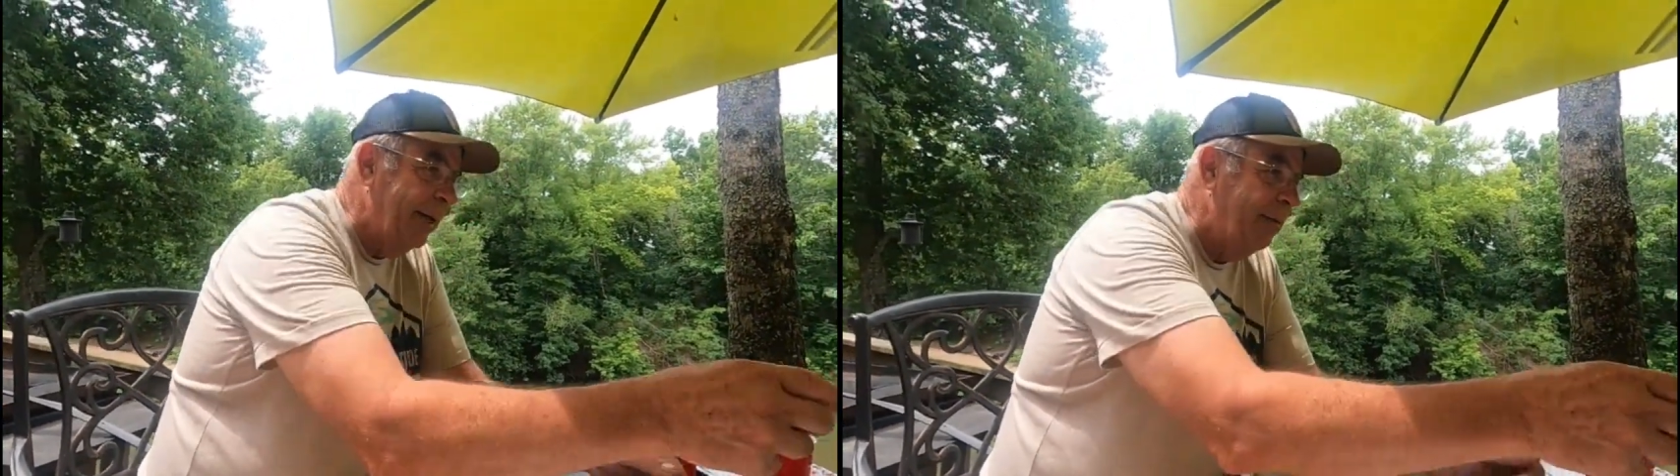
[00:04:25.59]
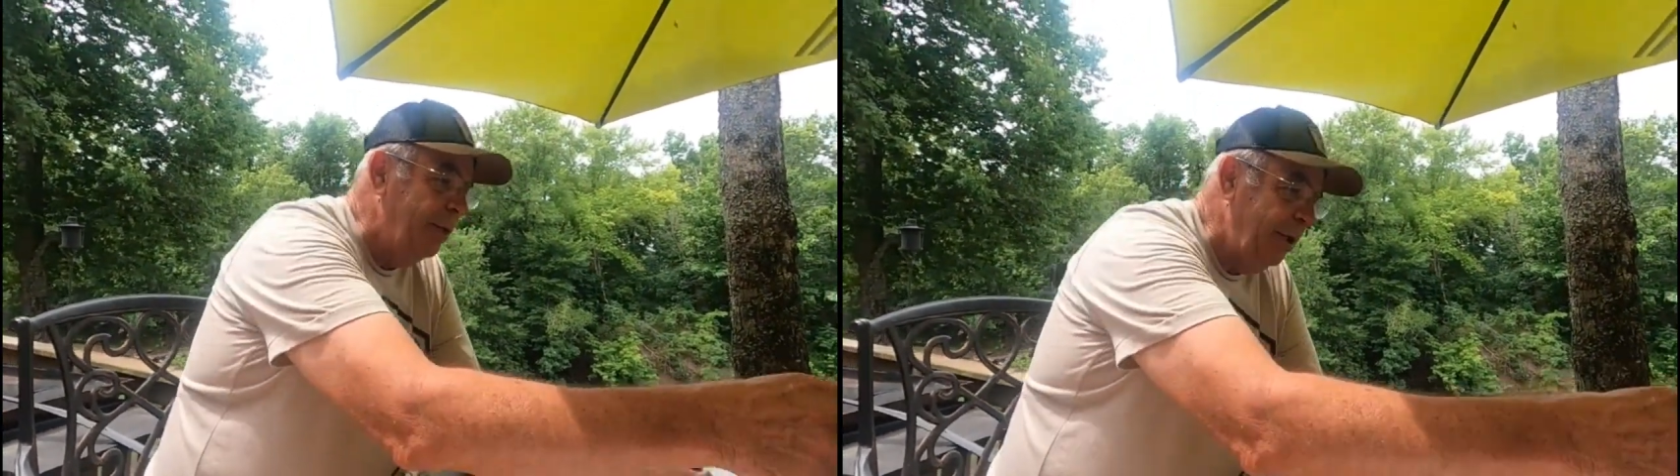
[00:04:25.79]

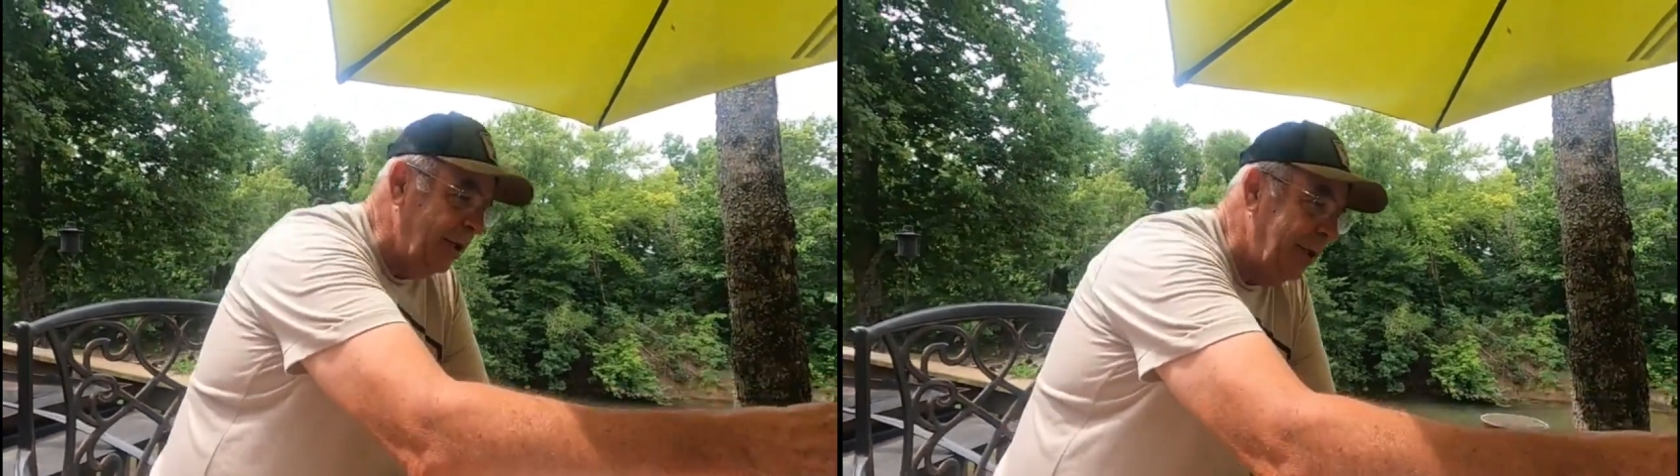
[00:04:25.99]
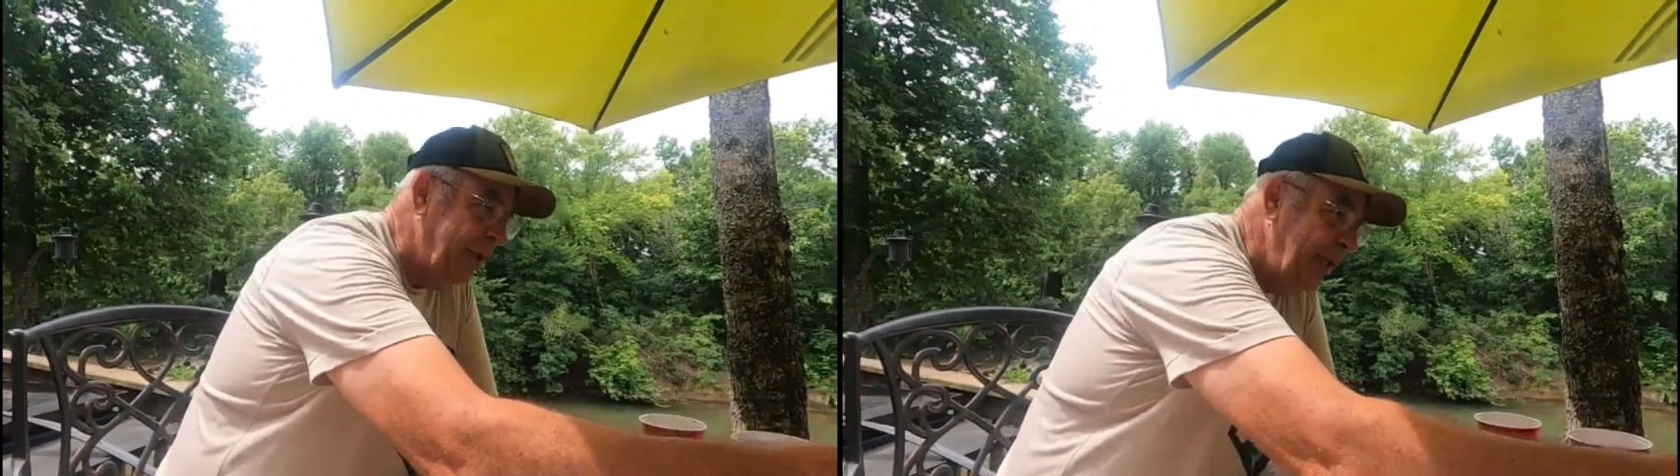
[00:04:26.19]
Now, I want you
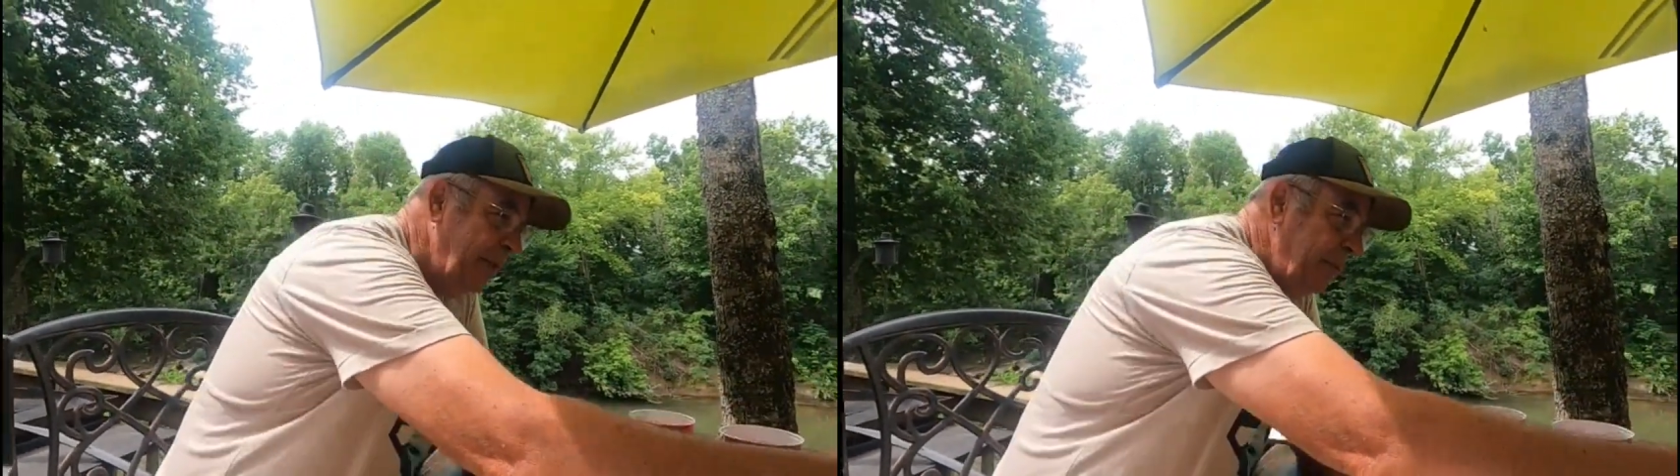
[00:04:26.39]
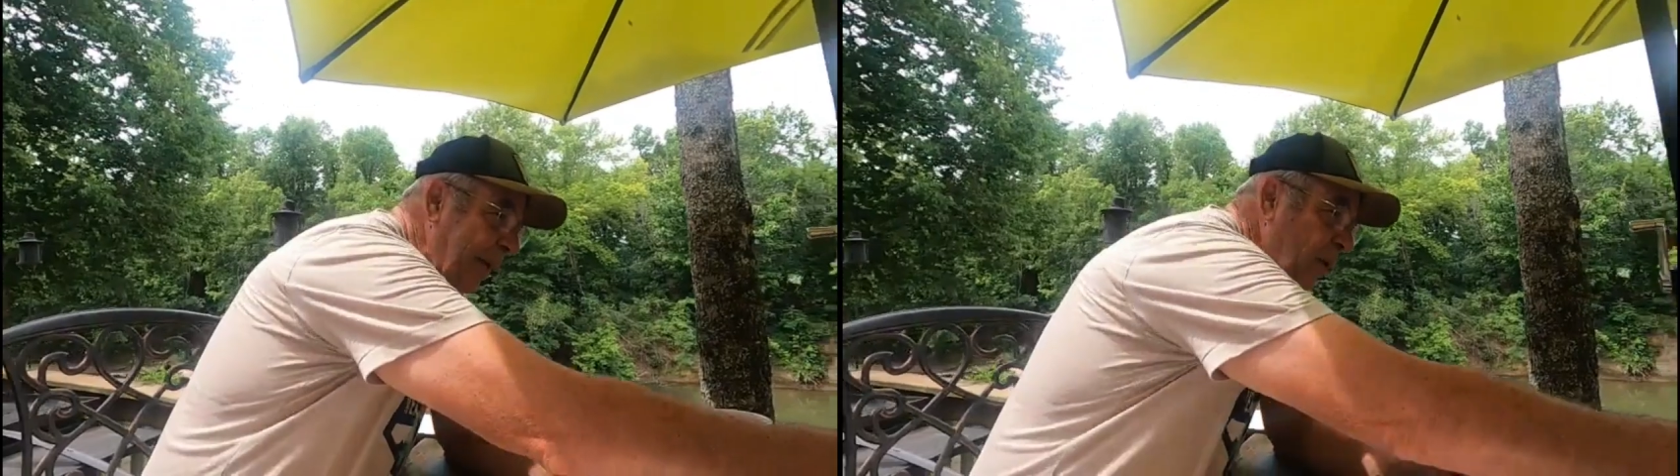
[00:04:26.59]
to look at
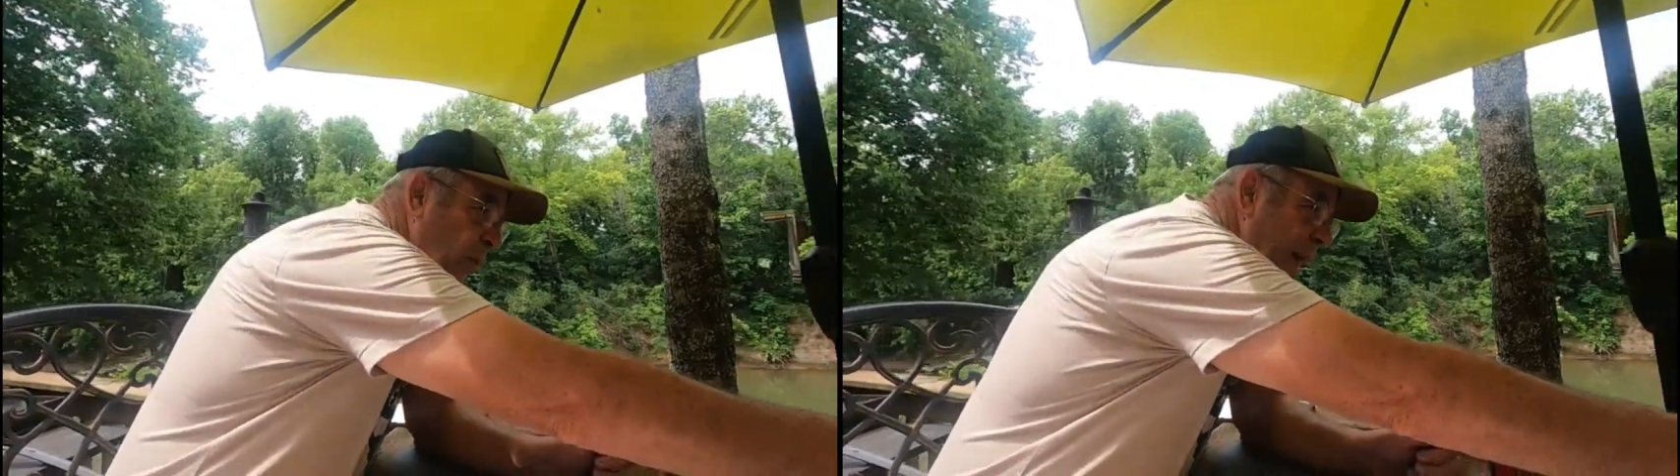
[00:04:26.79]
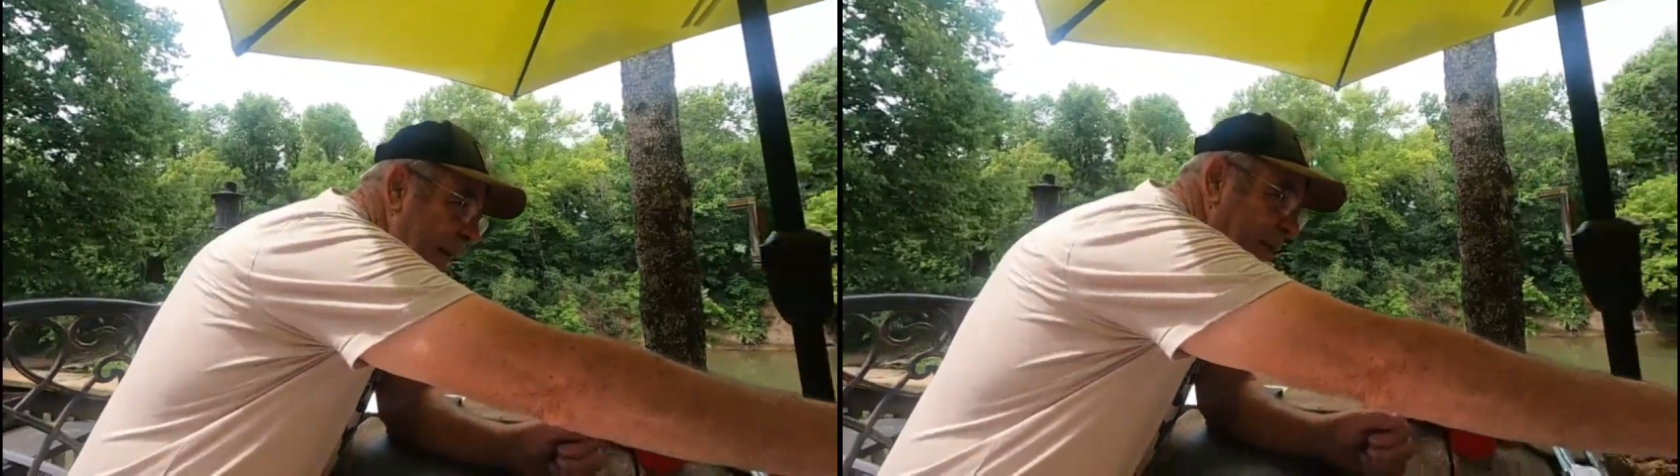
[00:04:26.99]
this big
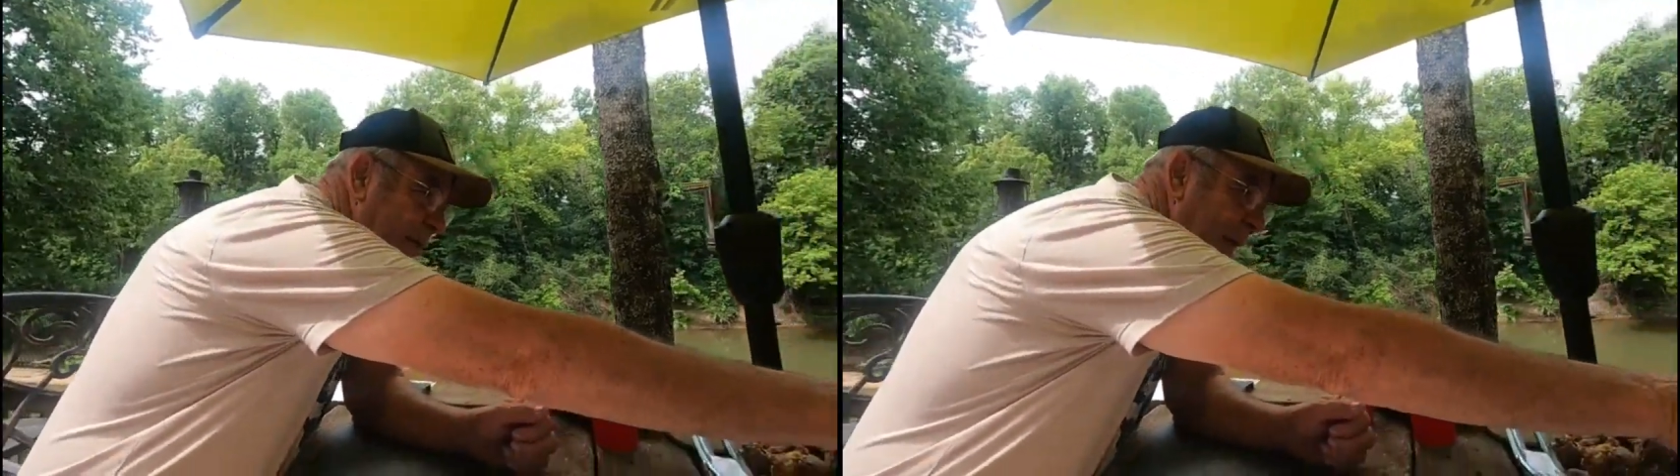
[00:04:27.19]
old rascal